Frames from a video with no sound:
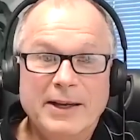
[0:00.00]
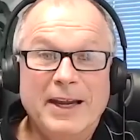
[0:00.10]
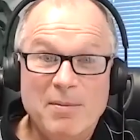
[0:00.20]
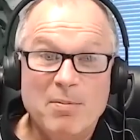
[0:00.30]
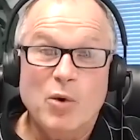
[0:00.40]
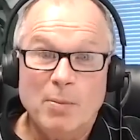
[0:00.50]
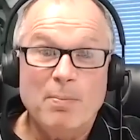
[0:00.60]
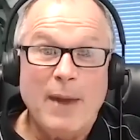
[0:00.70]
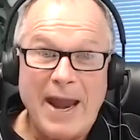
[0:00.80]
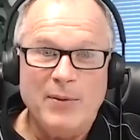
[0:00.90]
input
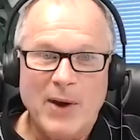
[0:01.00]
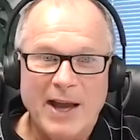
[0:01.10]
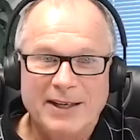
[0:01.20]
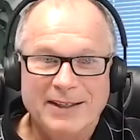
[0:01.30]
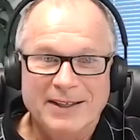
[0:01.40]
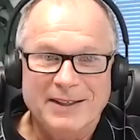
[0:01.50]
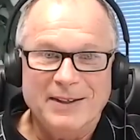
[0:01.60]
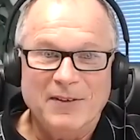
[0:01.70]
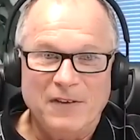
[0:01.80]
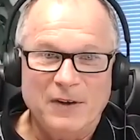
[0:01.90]
bandwagon that
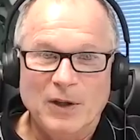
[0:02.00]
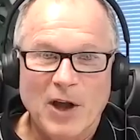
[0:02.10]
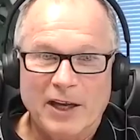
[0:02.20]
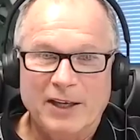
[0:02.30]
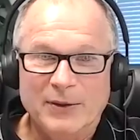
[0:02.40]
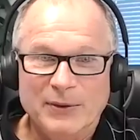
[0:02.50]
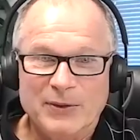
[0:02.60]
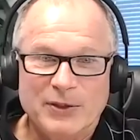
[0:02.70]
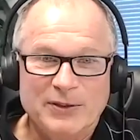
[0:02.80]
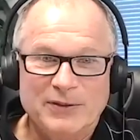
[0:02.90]
you feel like you're
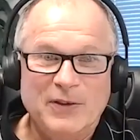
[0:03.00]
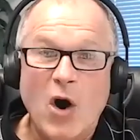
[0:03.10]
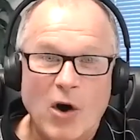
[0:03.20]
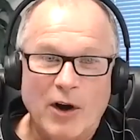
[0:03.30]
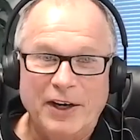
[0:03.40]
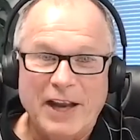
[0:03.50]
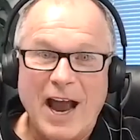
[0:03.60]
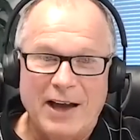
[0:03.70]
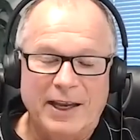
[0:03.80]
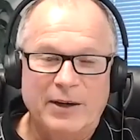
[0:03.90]
sort of on and
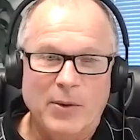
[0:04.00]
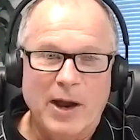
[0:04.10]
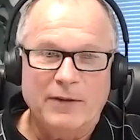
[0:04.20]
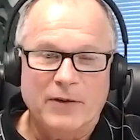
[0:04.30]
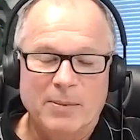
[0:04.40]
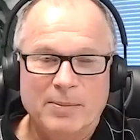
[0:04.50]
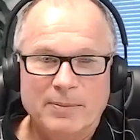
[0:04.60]
can't get away from.